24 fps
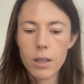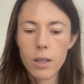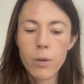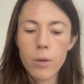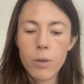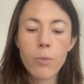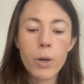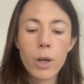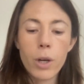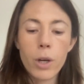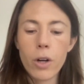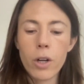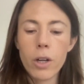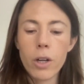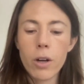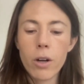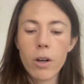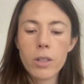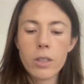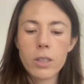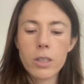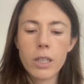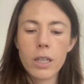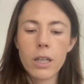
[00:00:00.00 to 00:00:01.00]
and we already
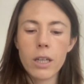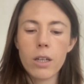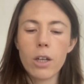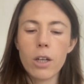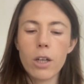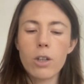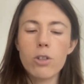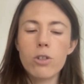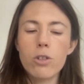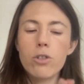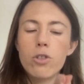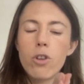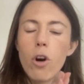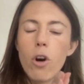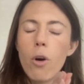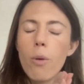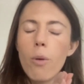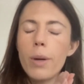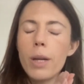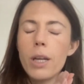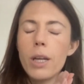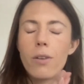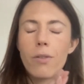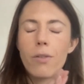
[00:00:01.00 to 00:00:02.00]
are seeing it, like so
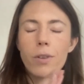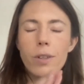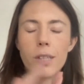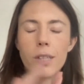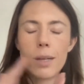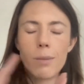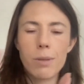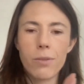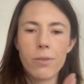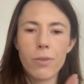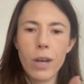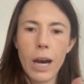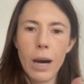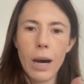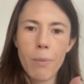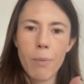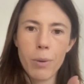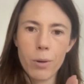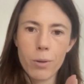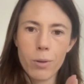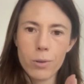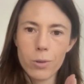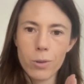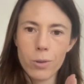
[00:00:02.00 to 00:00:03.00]
many different types of
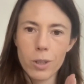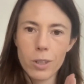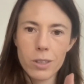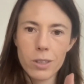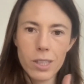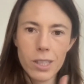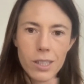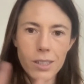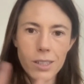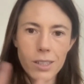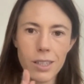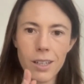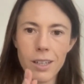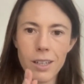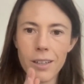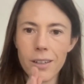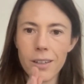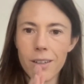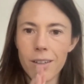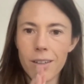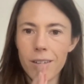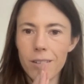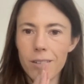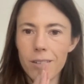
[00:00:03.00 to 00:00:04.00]
capital sources
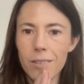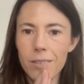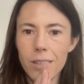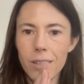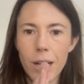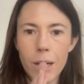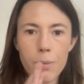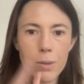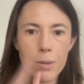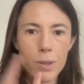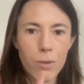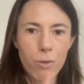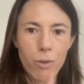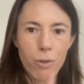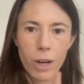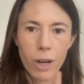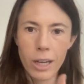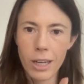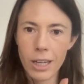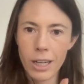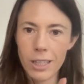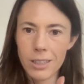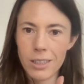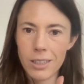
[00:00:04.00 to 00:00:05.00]
and types of
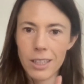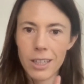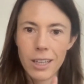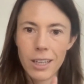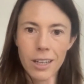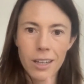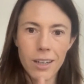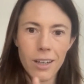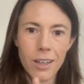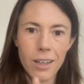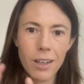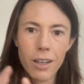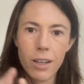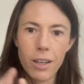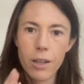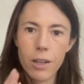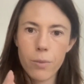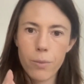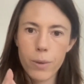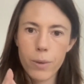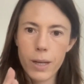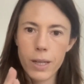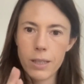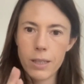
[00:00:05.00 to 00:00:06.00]
financing
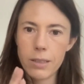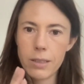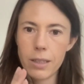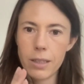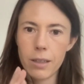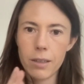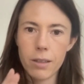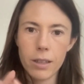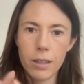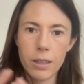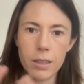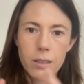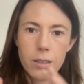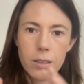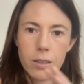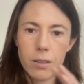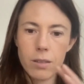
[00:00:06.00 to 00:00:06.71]
in ways that like